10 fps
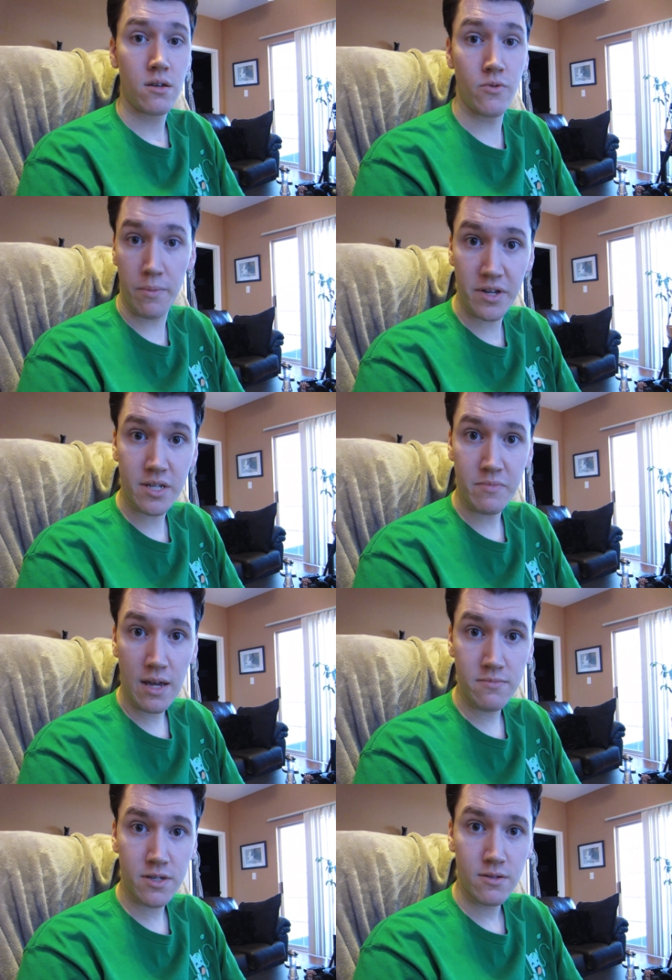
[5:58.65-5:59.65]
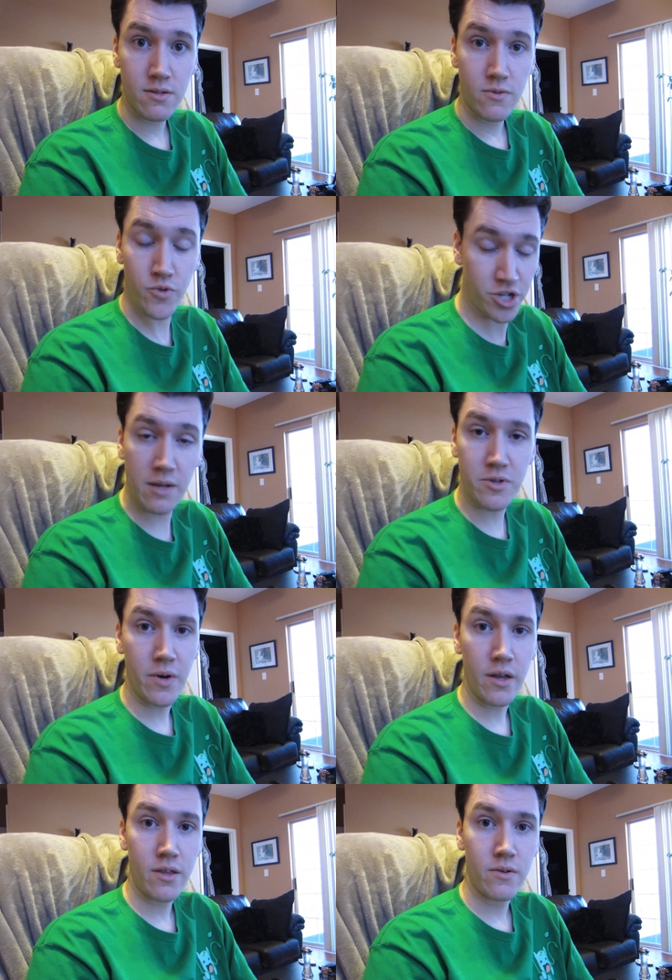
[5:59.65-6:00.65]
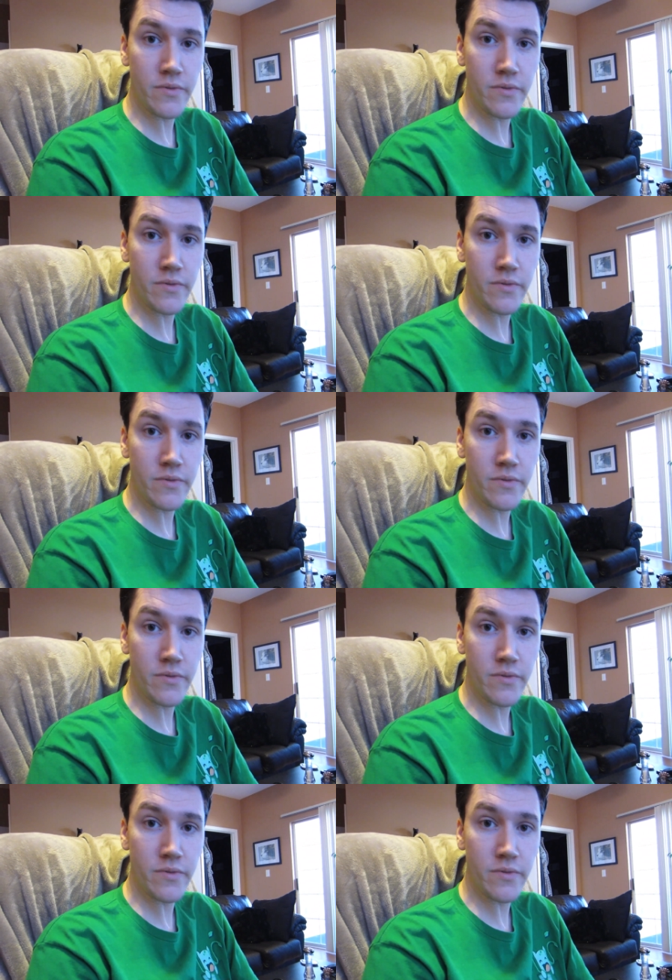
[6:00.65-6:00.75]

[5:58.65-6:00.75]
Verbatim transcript: you want to play some games? Which games you want?